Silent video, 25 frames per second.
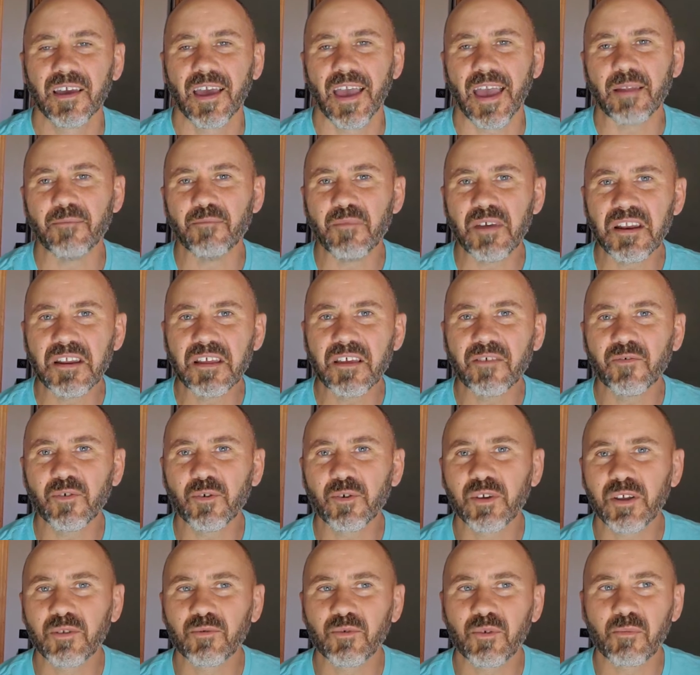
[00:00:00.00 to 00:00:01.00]
And many of you
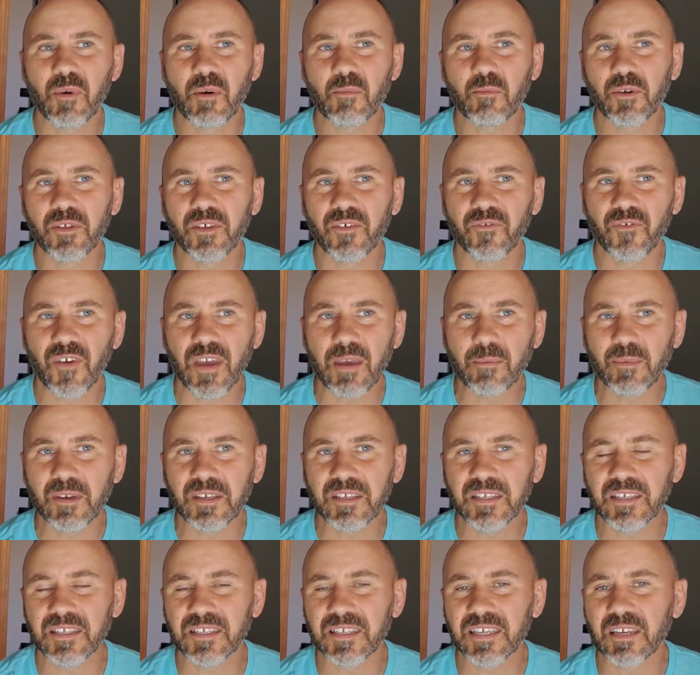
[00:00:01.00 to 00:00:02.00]
can remember the
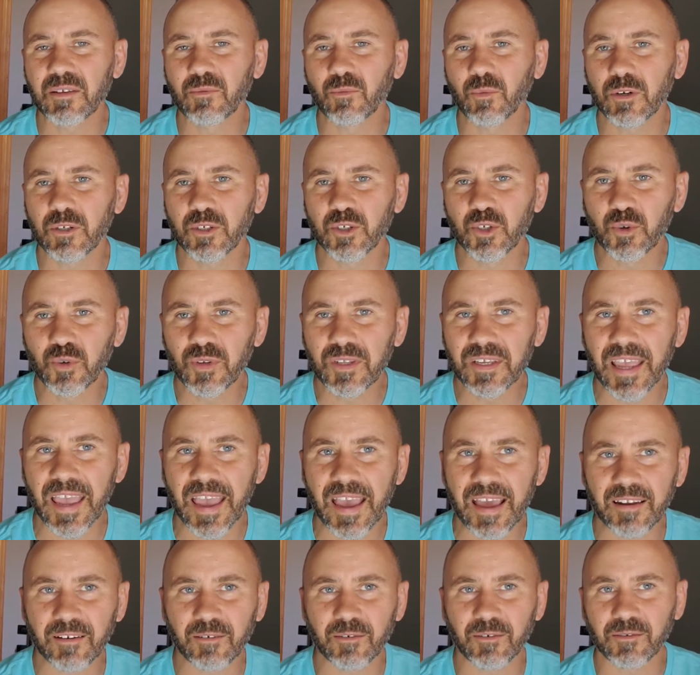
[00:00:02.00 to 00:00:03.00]
famous scene where Julie
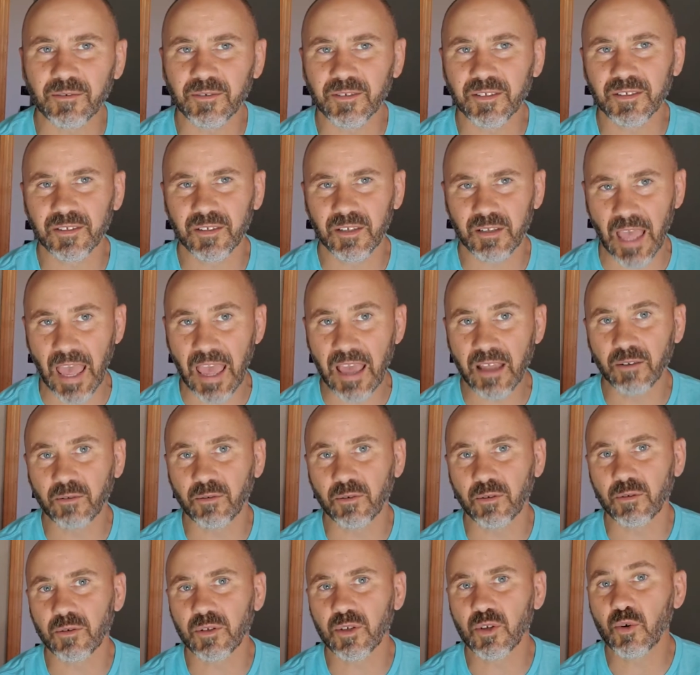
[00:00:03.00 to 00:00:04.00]

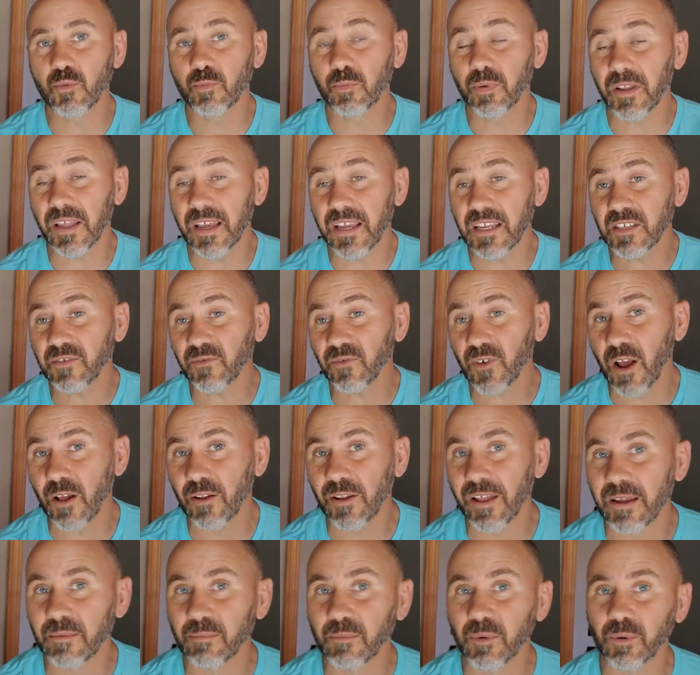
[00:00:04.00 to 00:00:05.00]
Andrews, who plays
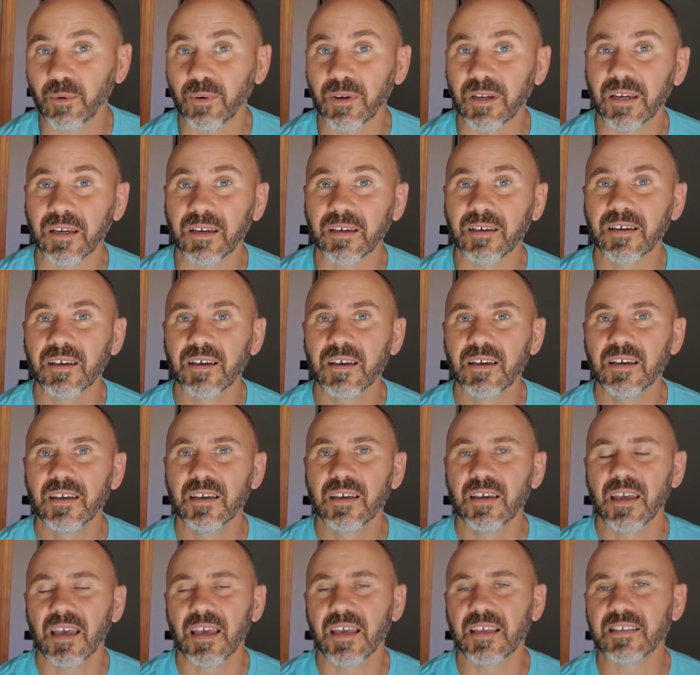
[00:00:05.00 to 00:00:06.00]
Fraulein Maria,
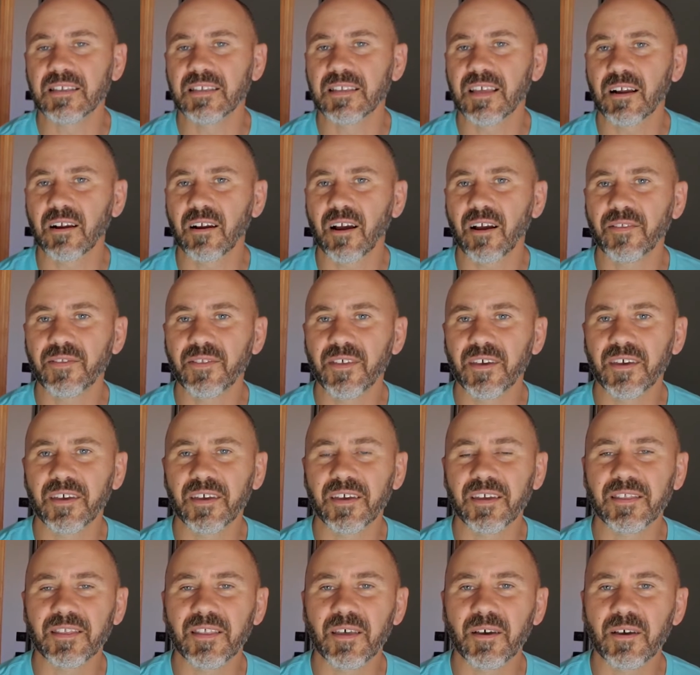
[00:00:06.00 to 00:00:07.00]
is there in
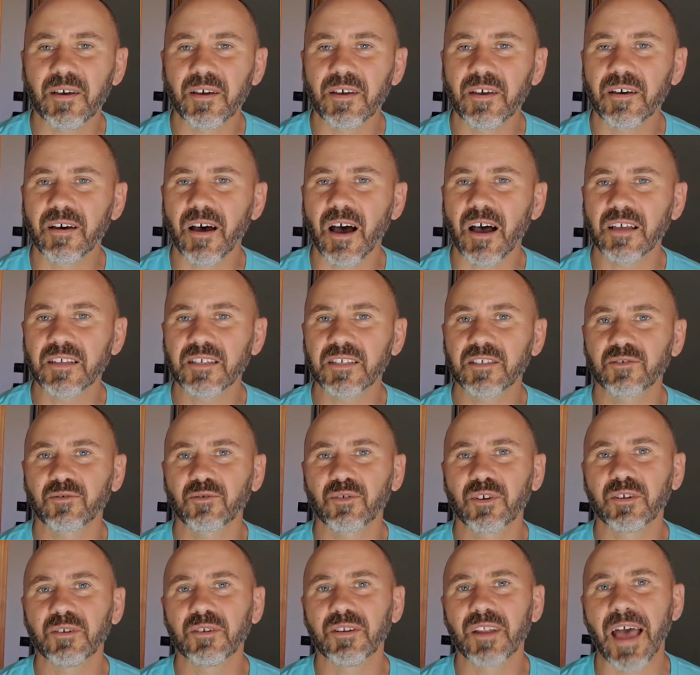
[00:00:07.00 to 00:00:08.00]
the
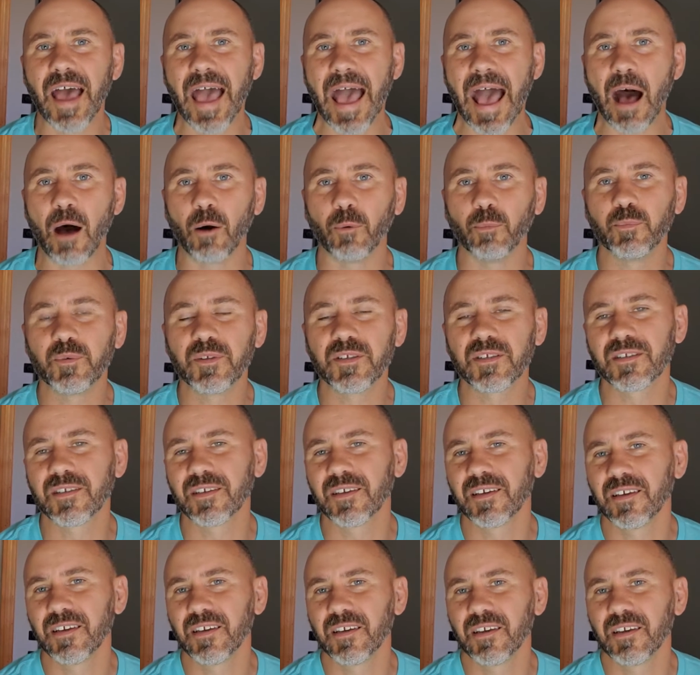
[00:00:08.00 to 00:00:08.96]
Austrian Alps